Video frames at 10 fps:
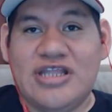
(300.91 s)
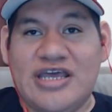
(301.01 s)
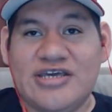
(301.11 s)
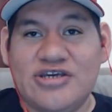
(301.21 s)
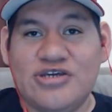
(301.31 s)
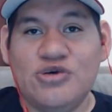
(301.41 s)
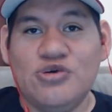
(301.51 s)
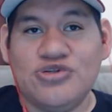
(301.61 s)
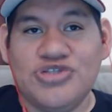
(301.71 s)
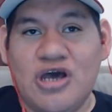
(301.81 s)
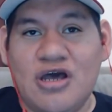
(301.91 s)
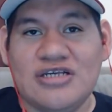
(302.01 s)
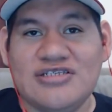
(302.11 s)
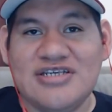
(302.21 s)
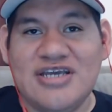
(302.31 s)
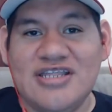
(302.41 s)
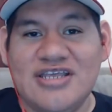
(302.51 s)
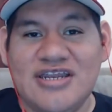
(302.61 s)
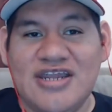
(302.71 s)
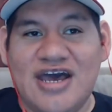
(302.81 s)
like a Google Docs, and then